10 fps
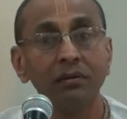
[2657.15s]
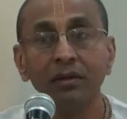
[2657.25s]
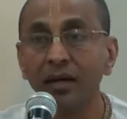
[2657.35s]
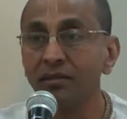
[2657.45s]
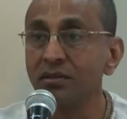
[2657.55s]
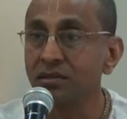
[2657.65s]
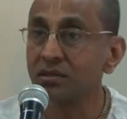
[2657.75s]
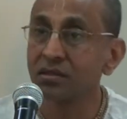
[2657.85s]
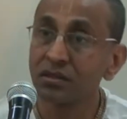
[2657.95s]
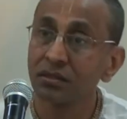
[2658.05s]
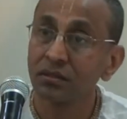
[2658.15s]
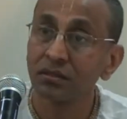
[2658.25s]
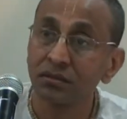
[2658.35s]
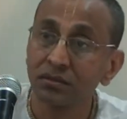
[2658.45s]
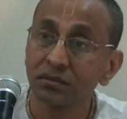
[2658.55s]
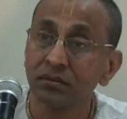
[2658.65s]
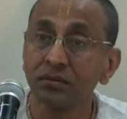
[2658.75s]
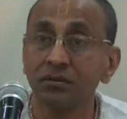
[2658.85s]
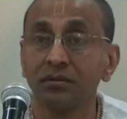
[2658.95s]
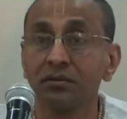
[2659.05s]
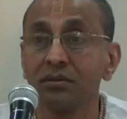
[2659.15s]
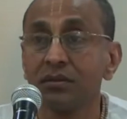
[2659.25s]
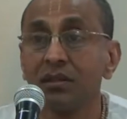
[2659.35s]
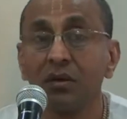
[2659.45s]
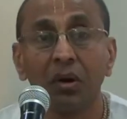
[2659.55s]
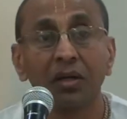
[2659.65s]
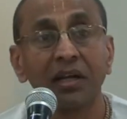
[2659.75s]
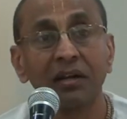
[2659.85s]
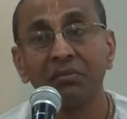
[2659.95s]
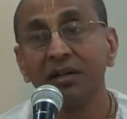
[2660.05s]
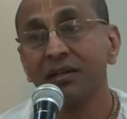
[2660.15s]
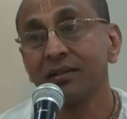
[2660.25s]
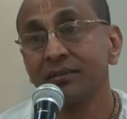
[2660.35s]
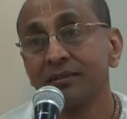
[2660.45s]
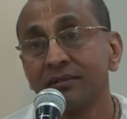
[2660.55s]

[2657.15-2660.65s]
dunce, what can be done?